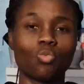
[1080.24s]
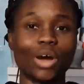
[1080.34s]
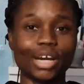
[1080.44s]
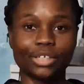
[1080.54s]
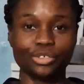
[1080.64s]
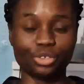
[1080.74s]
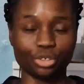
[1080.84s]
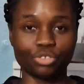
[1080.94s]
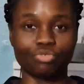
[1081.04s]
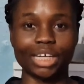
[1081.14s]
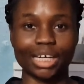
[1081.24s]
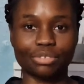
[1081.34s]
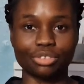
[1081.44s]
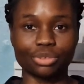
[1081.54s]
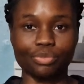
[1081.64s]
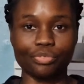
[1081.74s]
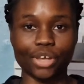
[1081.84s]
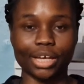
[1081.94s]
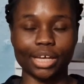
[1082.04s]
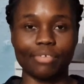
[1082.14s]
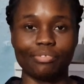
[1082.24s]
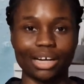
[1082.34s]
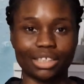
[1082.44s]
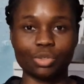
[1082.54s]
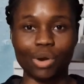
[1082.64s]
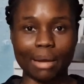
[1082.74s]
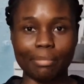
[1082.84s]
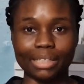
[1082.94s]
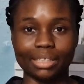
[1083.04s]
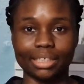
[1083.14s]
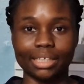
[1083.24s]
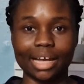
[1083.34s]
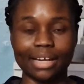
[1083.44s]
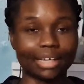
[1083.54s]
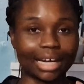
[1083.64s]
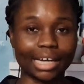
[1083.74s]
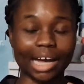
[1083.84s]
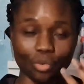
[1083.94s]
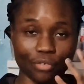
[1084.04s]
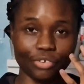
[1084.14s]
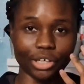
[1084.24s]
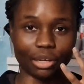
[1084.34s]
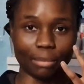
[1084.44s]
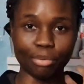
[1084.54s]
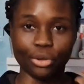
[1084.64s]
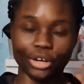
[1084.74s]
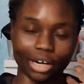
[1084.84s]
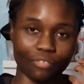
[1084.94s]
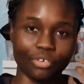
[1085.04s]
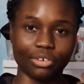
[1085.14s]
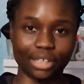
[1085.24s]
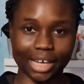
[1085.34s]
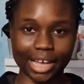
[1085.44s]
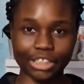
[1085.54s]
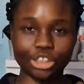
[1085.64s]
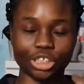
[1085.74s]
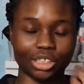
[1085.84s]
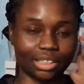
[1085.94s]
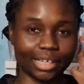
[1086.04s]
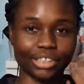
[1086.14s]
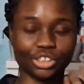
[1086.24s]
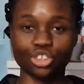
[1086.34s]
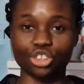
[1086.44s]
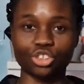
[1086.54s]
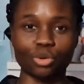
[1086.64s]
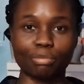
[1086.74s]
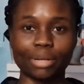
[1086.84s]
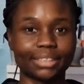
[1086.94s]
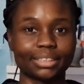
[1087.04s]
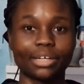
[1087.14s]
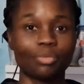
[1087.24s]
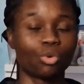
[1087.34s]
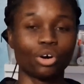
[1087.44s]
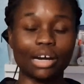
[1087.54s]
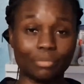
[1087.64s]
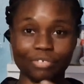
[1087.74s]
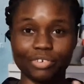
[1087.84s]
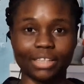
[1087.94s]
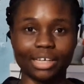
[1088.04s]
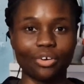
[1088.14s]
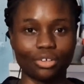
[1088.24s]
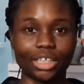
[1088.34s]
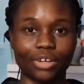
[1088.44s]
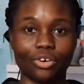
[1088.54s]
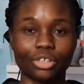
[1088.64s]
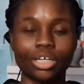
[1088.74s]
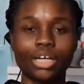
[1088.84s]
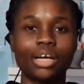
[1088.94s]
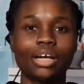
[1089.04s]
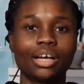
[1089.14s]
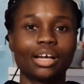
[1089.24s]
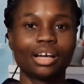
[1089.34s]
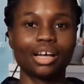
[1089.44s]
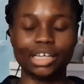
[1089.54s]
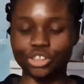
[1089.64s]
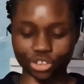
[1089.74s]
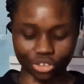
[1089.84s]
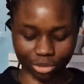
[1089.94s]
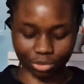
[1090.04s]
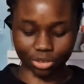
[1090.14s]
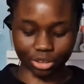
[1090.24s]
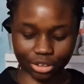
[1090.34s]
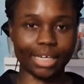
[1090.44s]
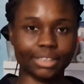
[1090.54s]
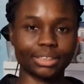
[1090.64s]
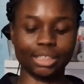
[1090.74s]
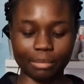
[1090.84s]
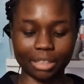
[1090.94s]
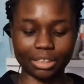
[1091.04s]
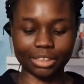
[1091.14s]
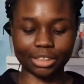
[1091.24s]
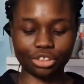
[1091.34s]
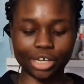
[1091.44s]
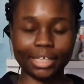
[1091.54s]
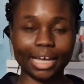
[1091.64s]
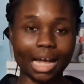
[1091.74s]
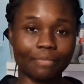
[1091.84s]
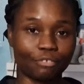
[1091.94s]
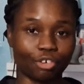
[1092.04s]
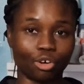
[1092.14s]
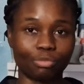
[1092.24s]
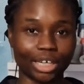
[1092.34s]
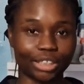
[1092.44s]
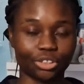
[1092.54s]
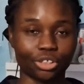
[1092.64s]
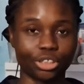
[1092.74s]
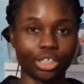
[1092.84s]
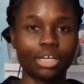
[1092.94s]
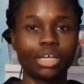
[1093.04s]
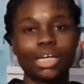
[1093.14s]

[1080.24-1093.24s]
when it does react with something, it reacts quite badly, and like I will feel a burn, I'll feel an itch, and it's just unpleasant, and I'll be feeling that all day long, and it's just not the one. Next, I decided to try the I'm From Rice Toner.